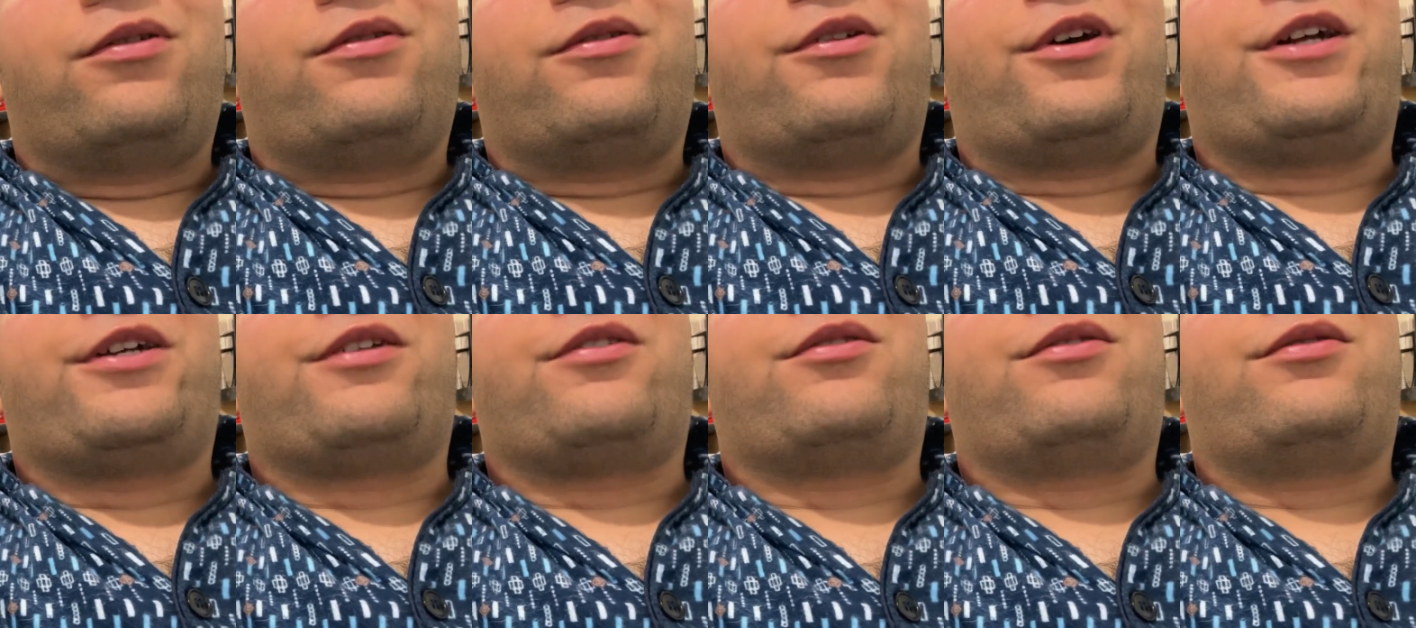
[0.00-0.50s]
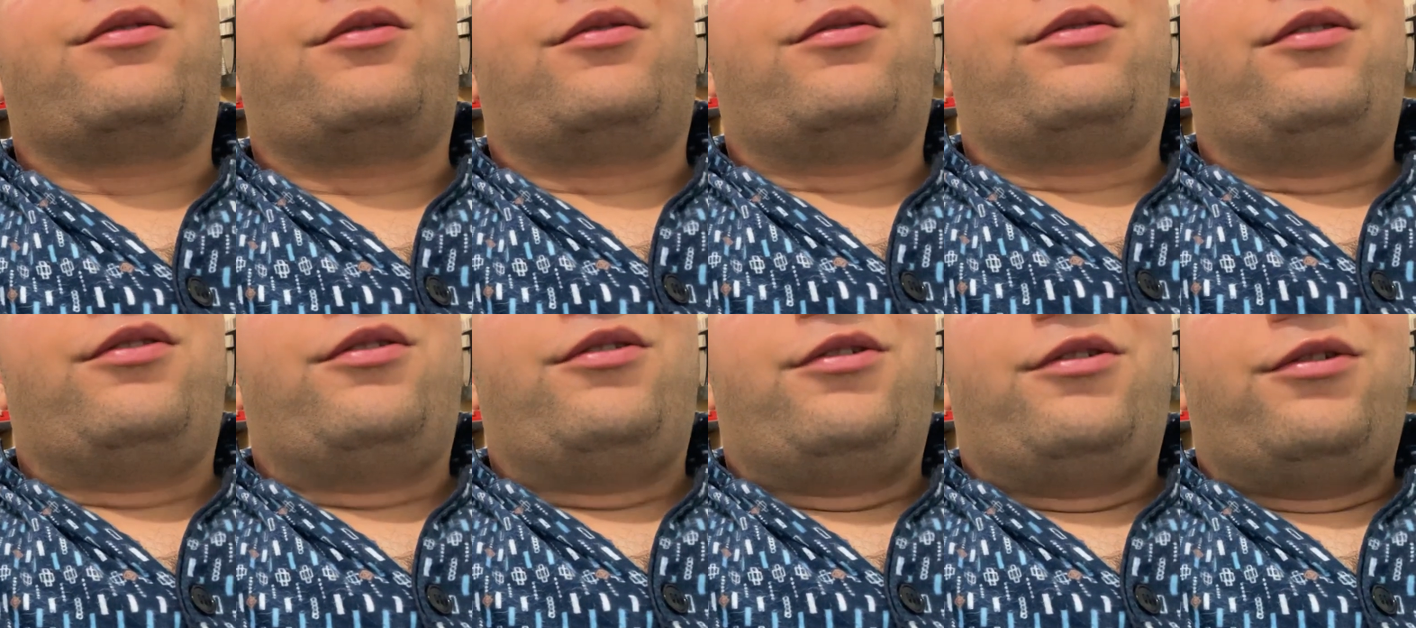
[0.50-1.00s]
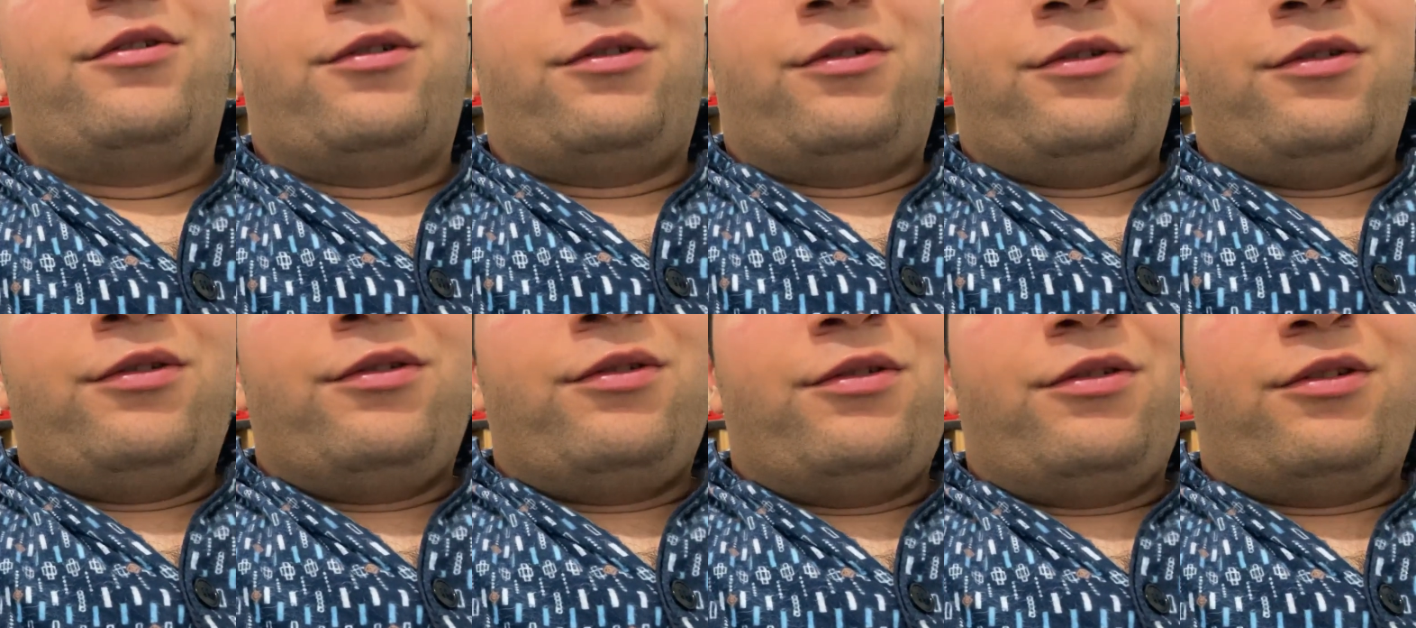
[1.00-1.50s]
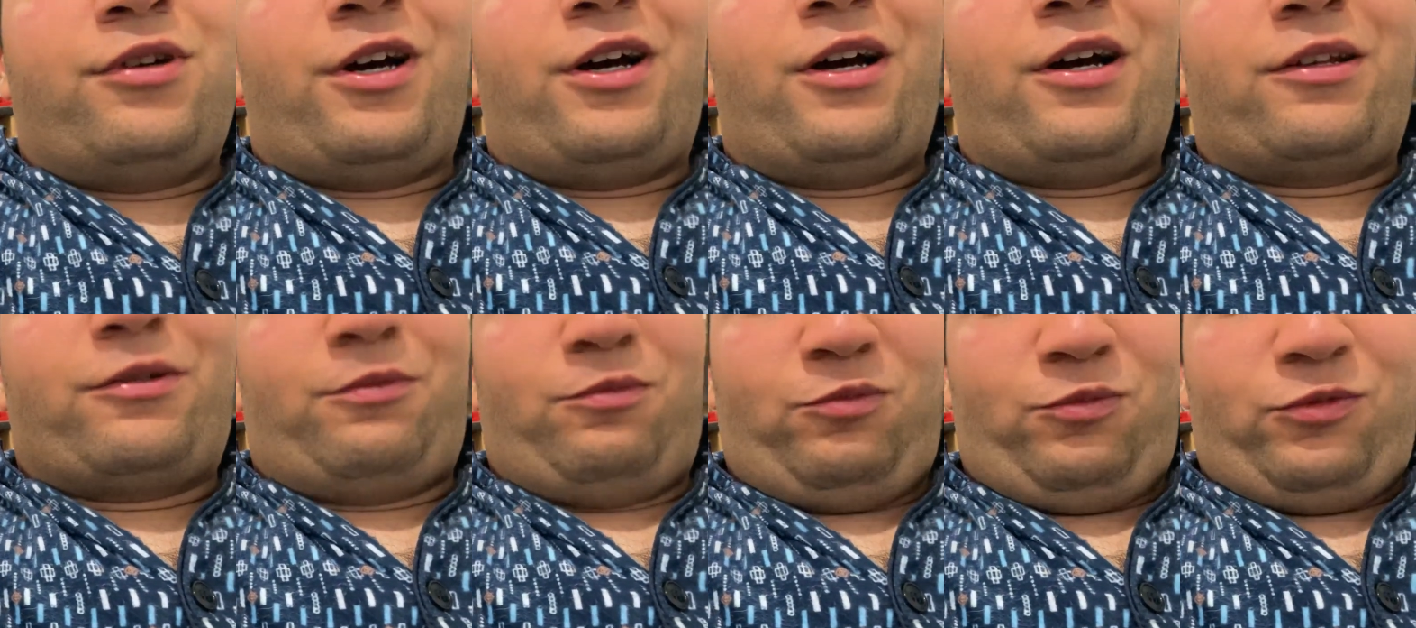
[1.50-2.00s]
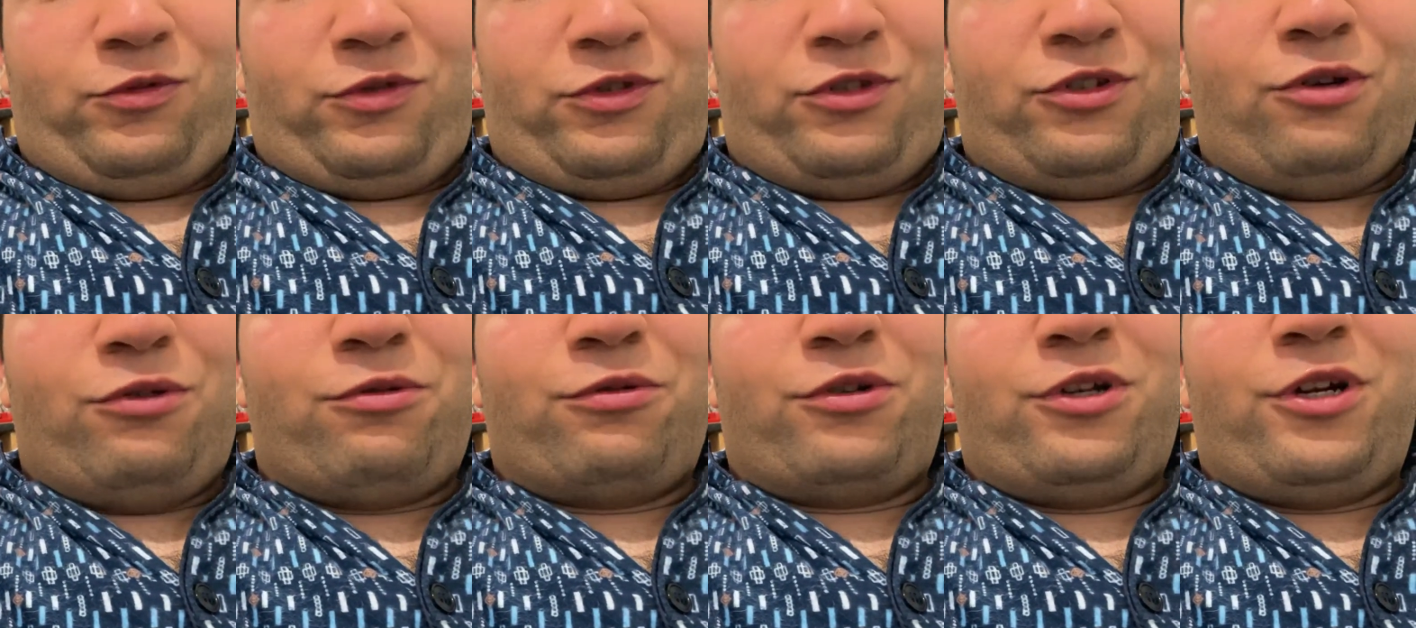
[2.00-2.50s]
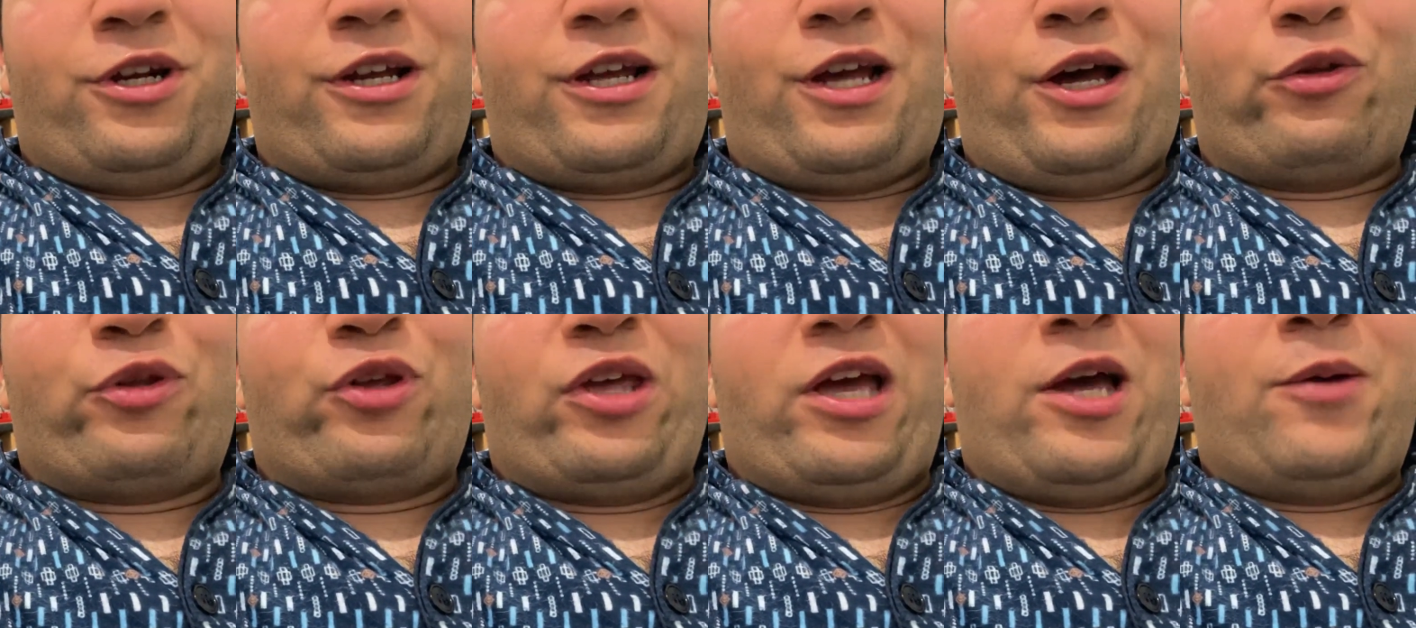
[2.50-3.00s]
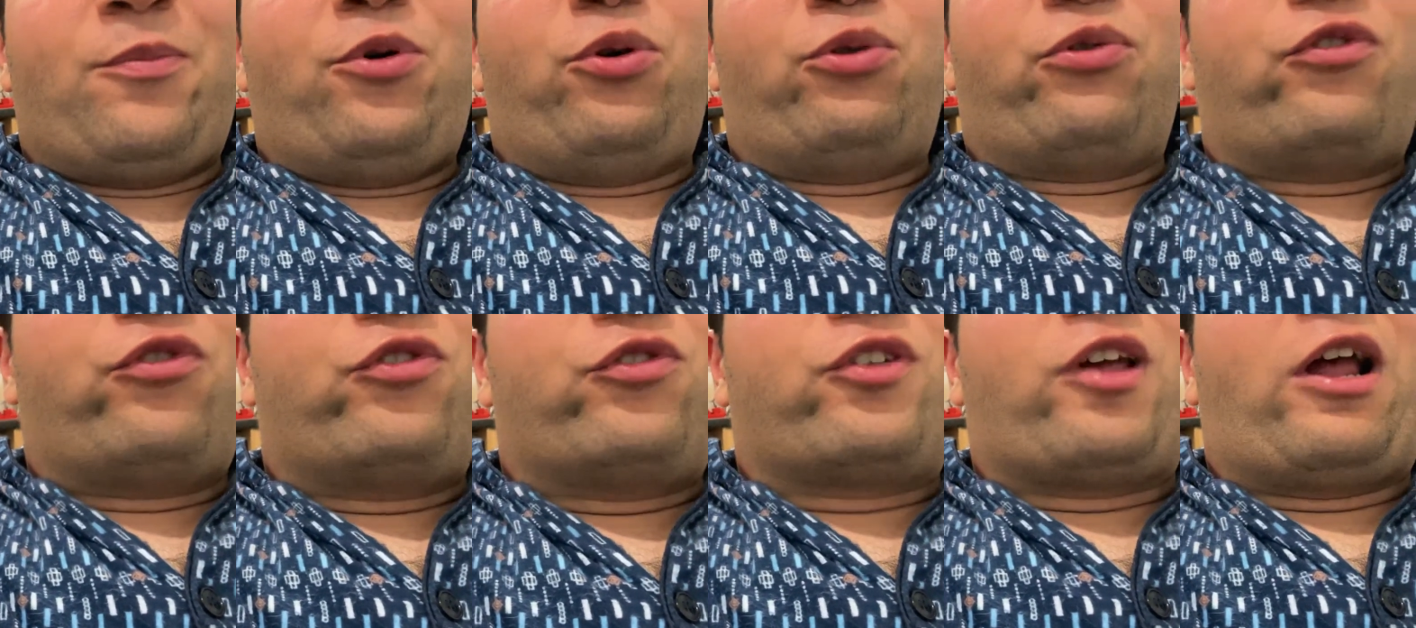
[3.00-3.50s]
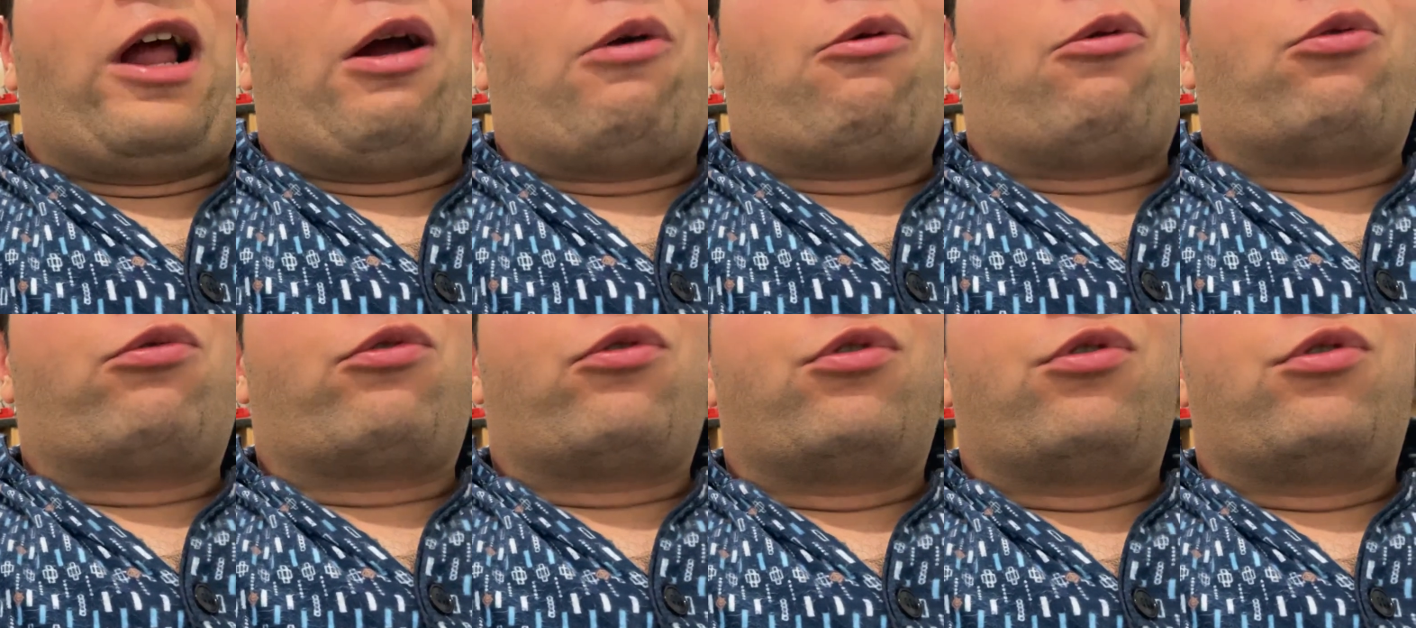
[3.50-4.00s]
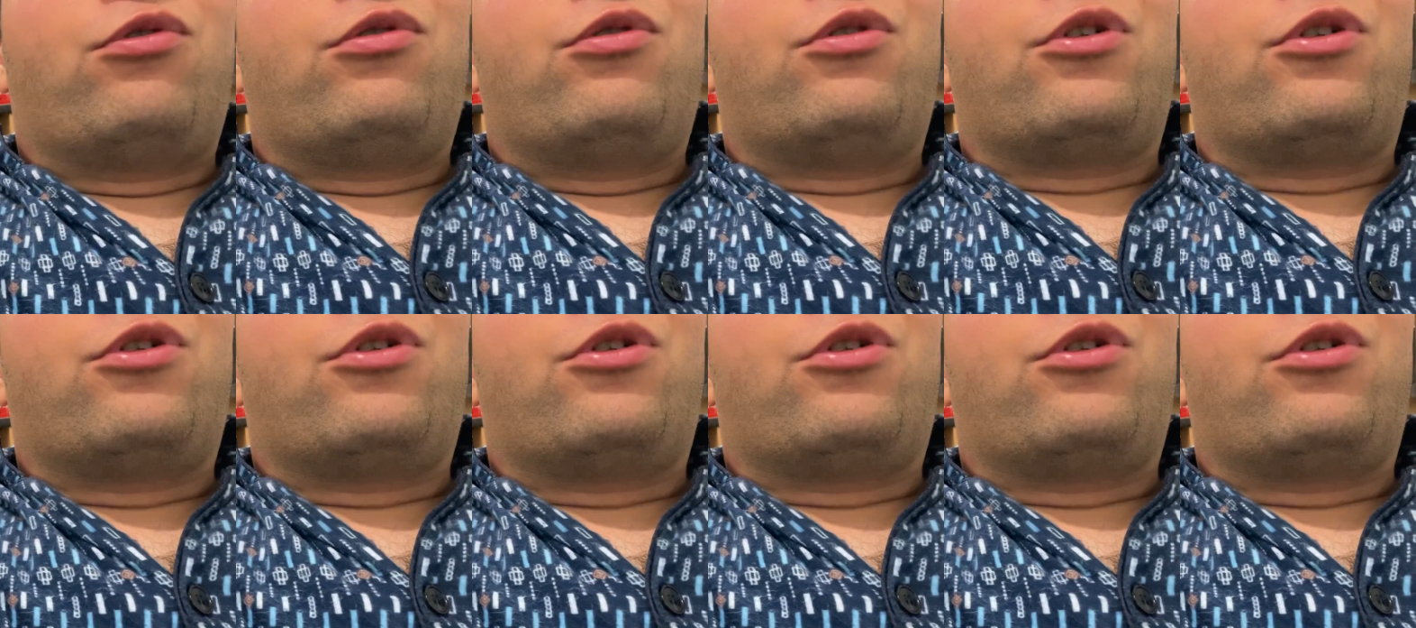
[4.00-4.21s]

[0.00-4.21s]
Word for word: I, I don't like how the AirPods sound.